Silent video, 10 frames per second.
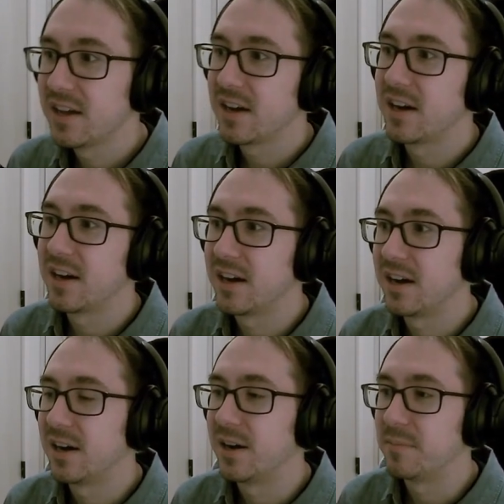
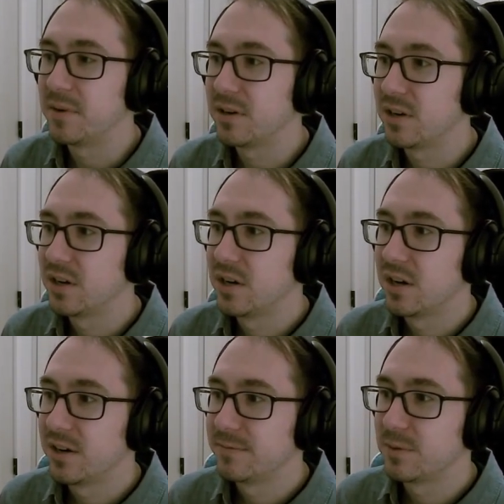I
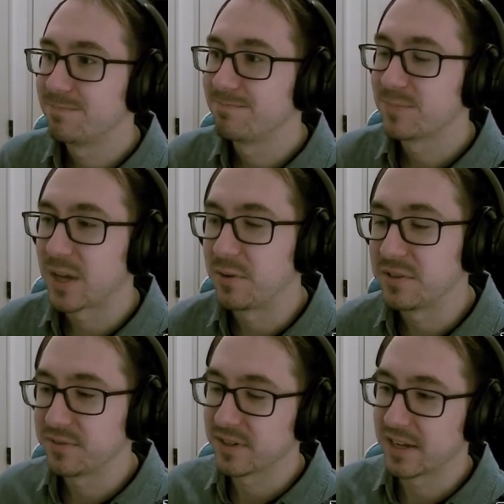always
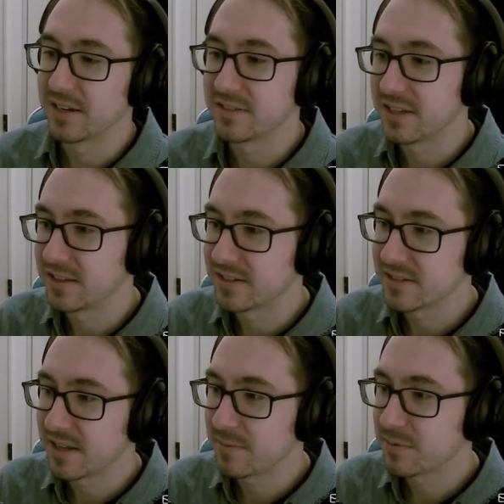forget how to say last
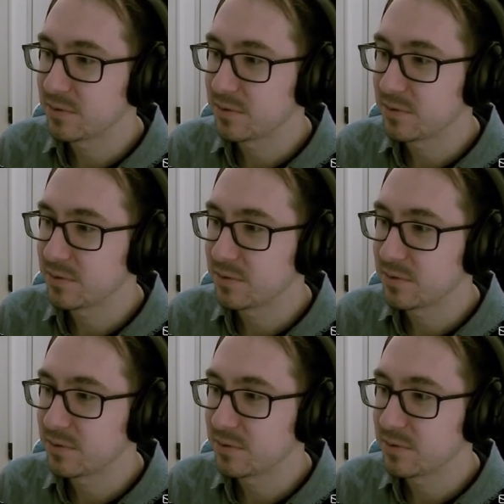name.